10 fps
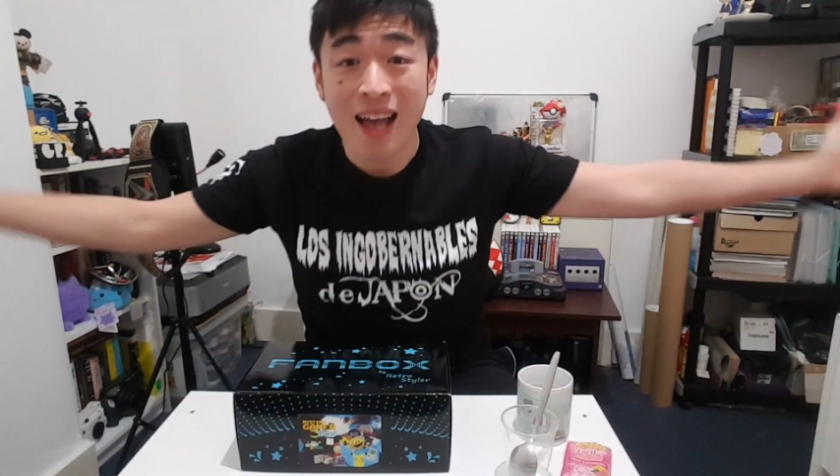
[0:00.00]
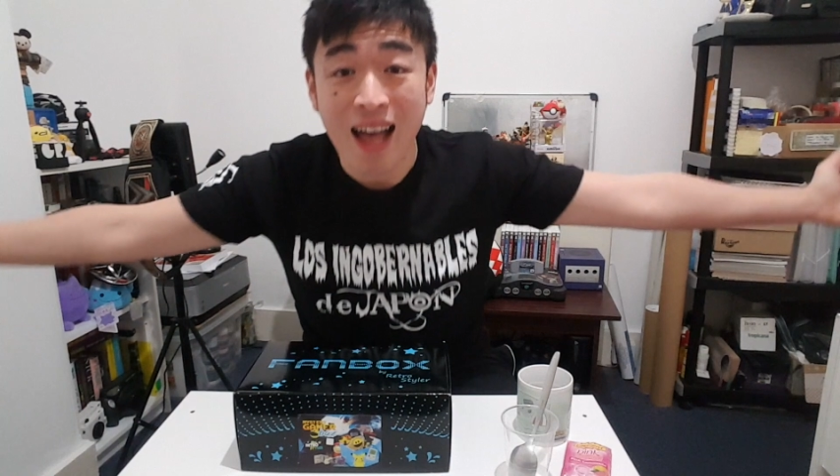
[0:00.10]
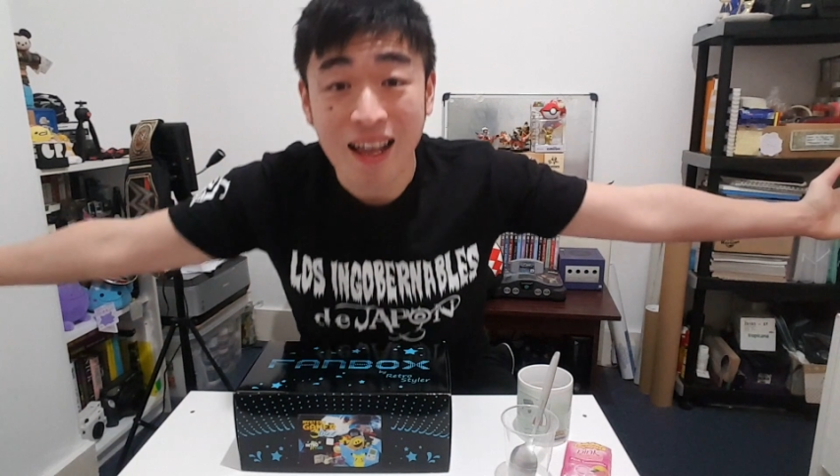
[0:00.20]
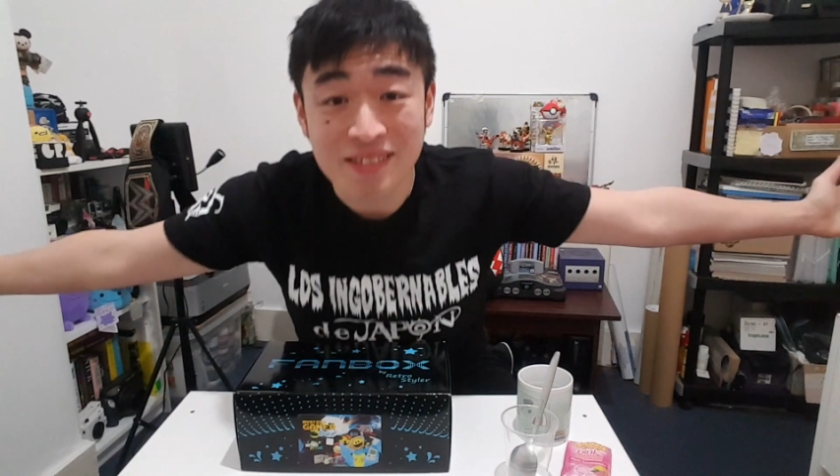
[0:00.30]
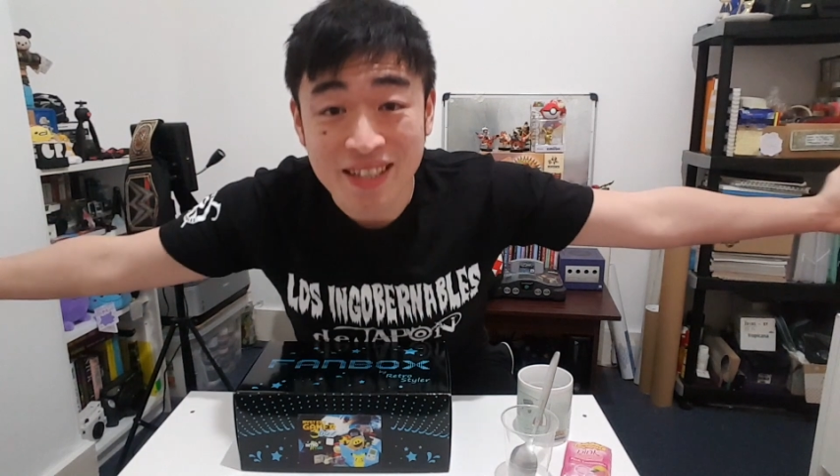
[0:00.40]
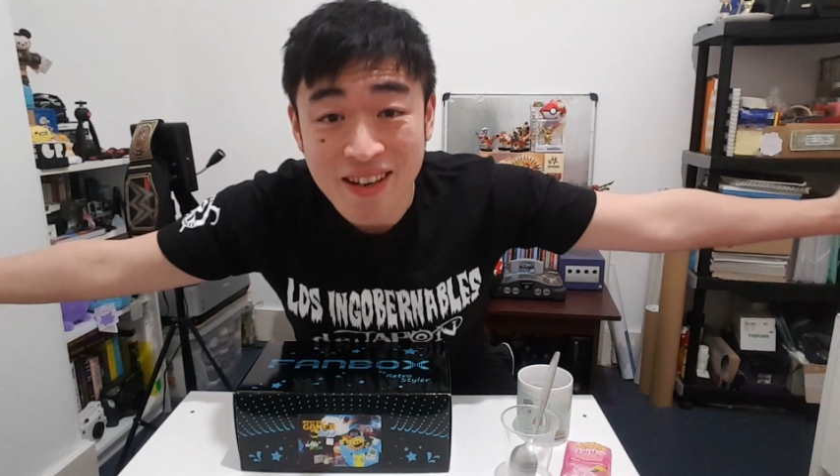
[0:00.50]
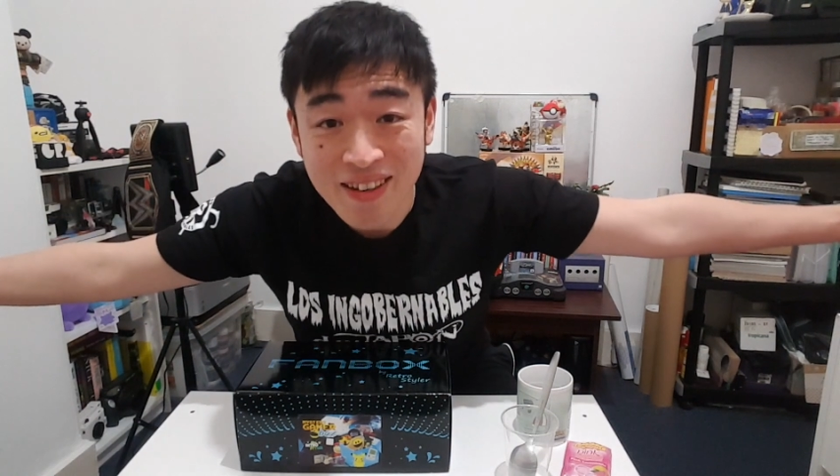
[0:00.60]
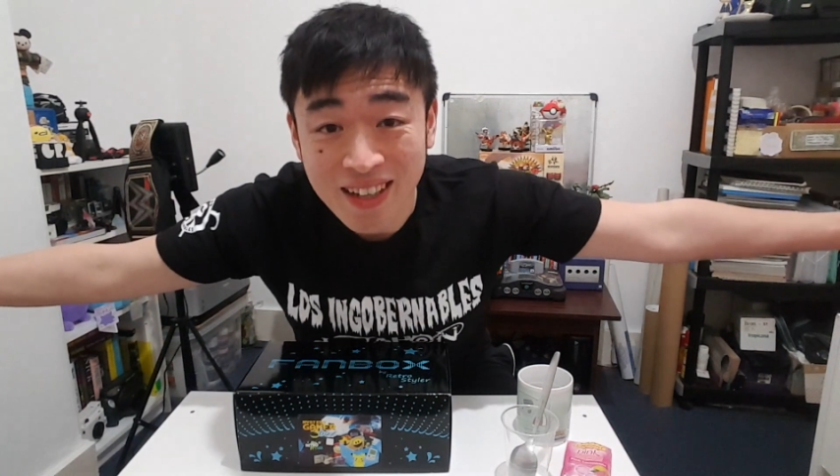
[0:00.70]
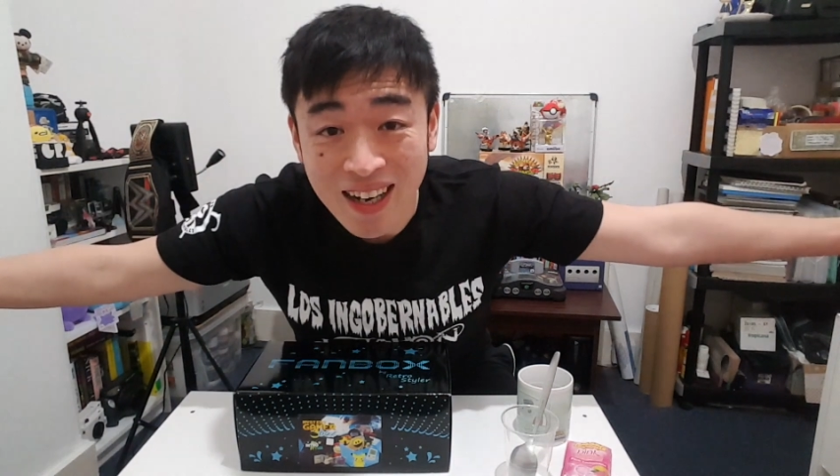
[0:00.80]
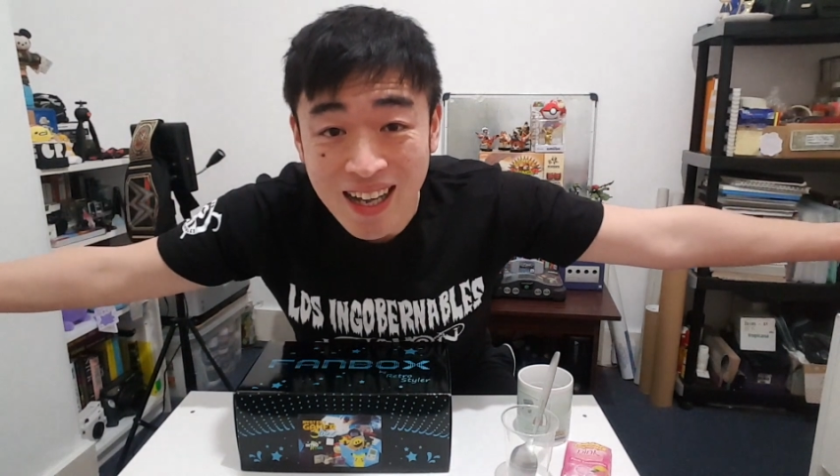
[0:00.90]
How's it
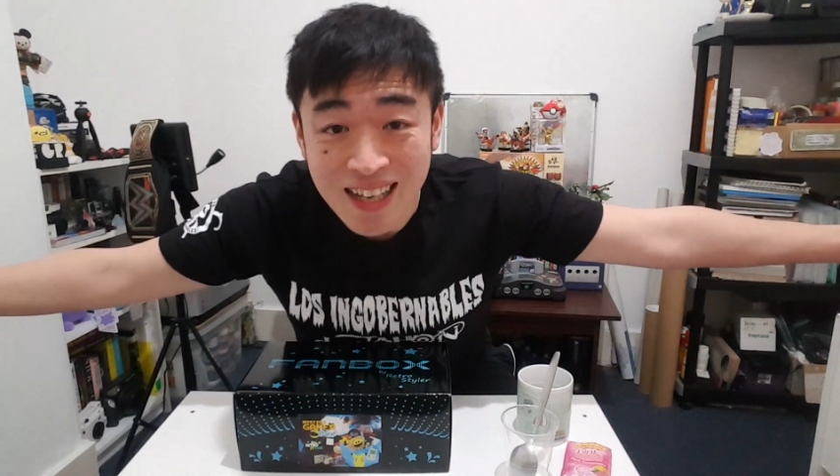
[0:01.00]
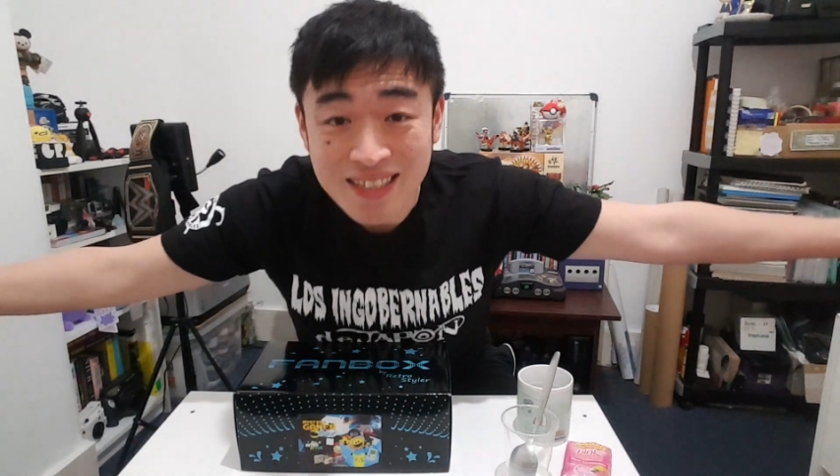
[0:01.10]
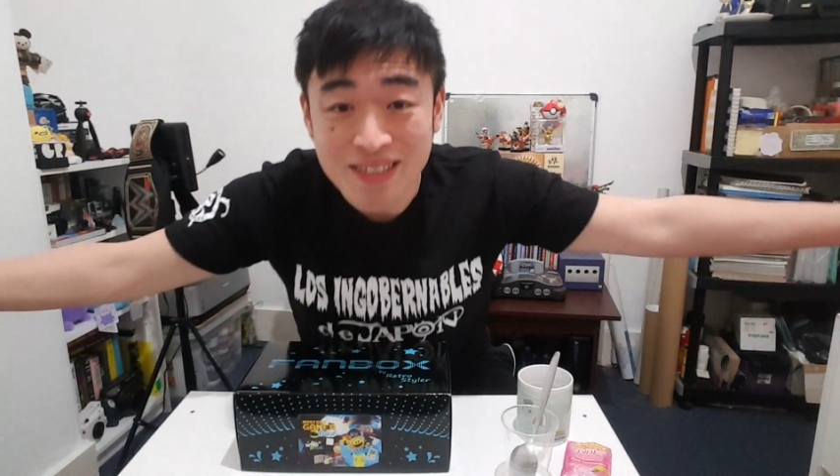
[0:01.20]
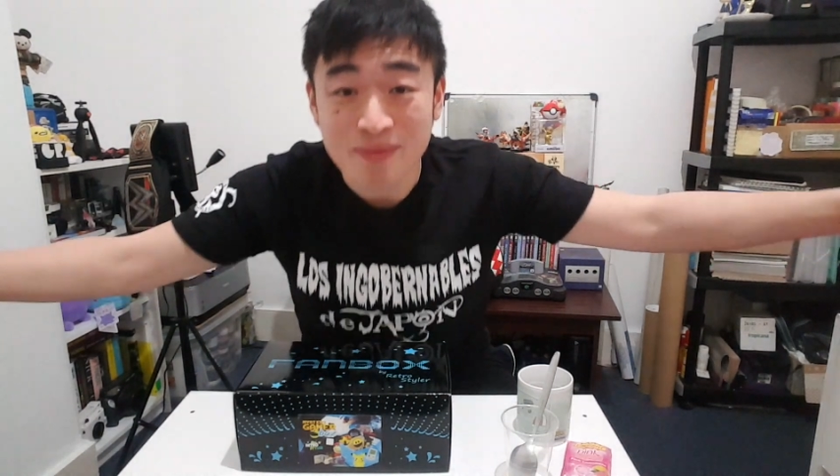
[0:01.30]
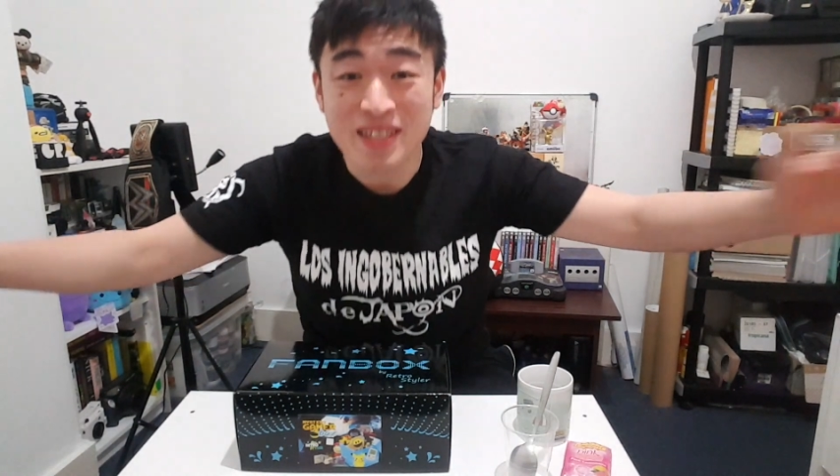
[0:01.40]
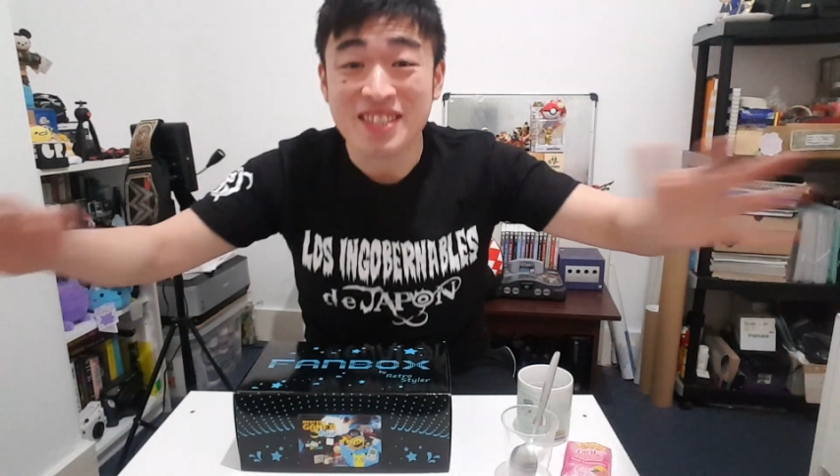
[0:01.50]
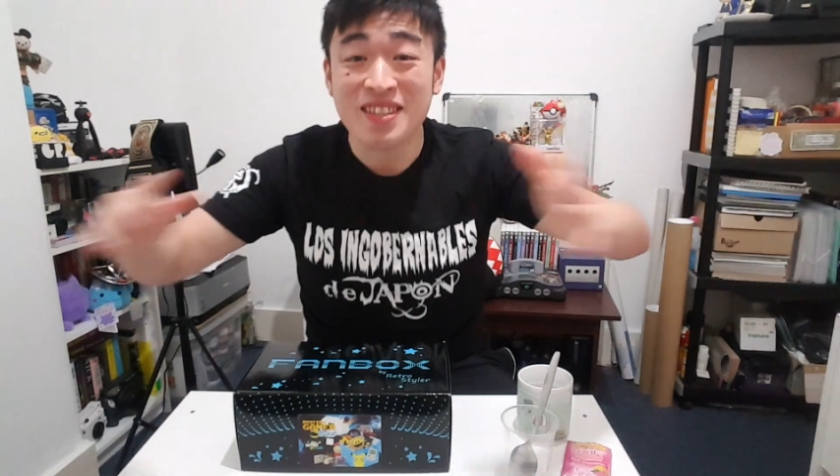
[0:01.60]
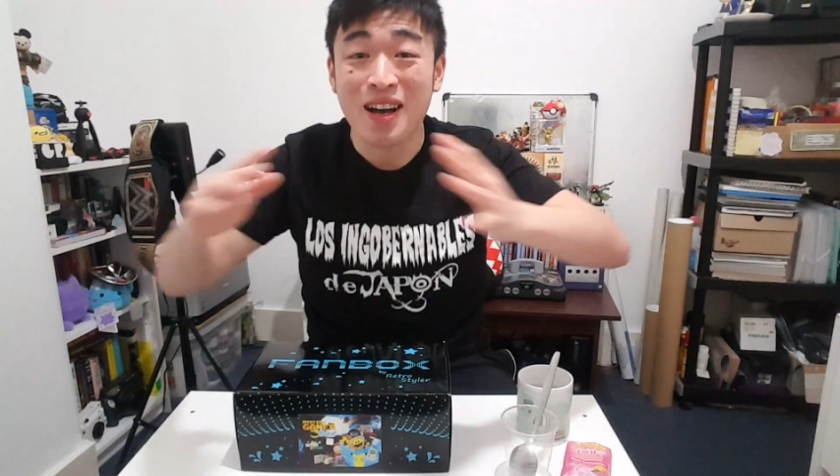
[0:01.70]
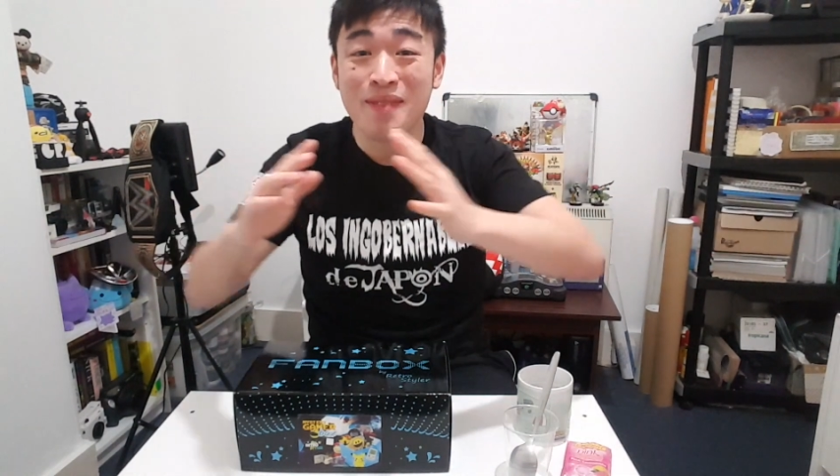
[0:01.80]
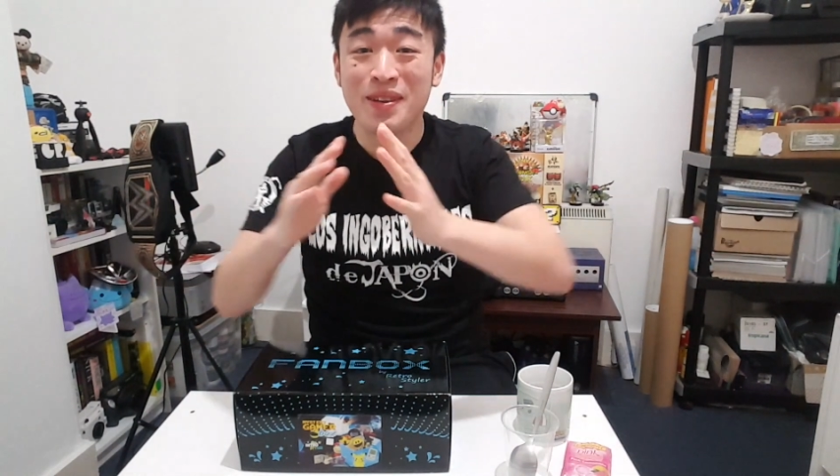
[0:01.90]
going, guys? It's me,
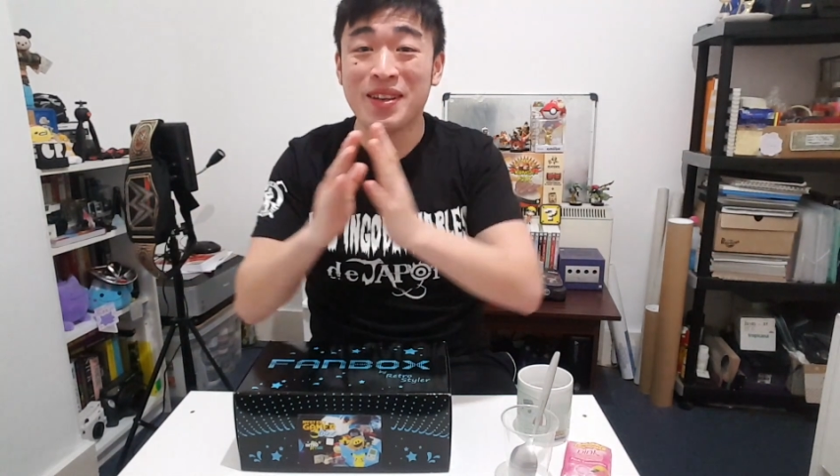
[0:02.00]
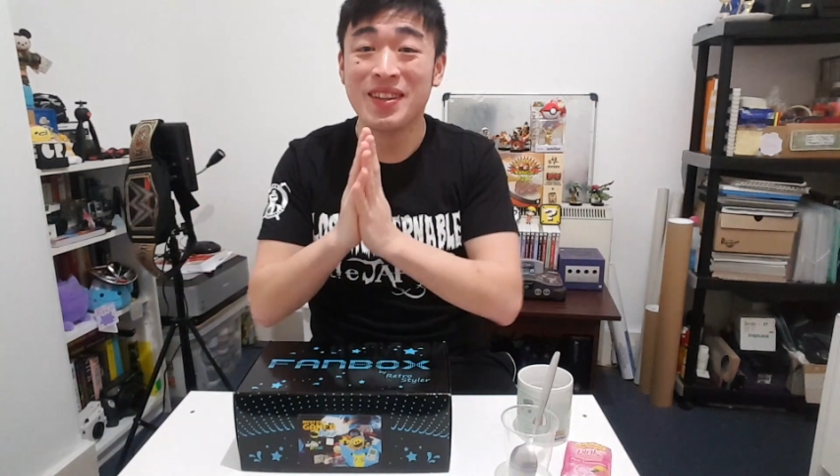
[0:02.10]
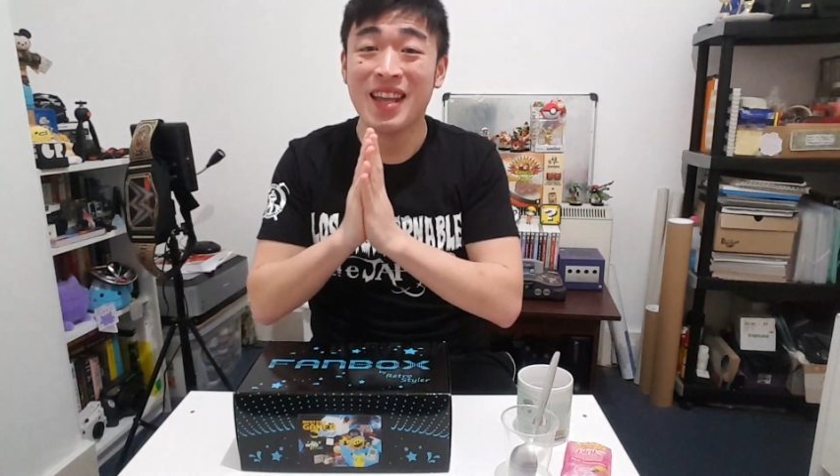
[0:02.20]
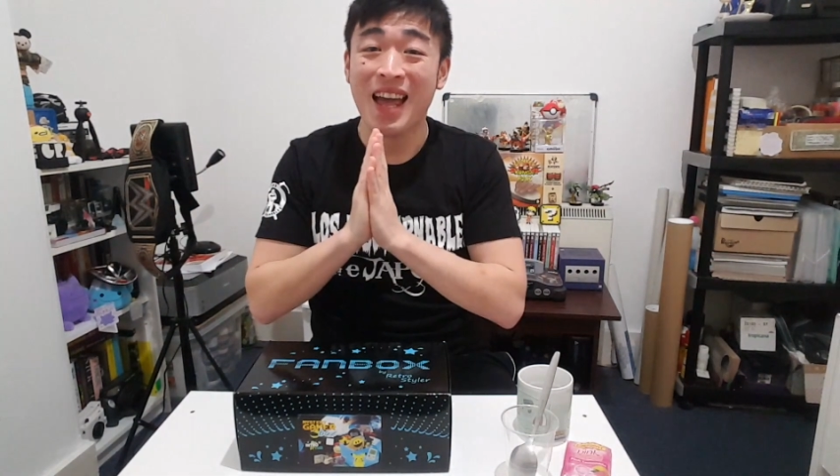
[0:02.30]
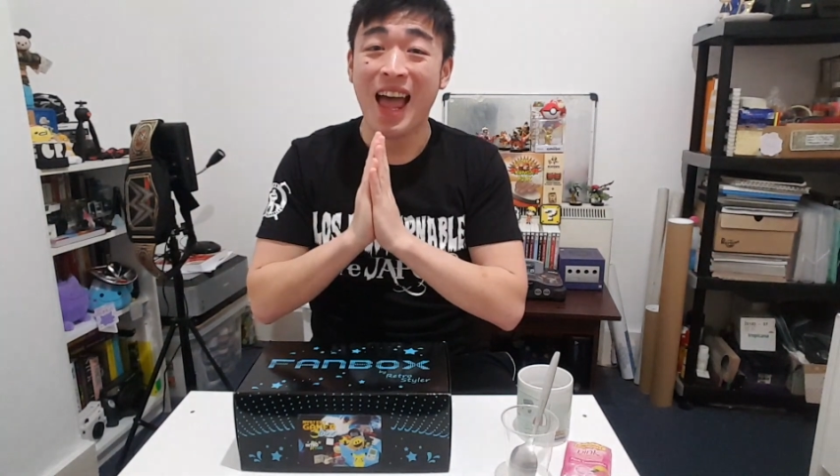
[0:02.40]
Simon.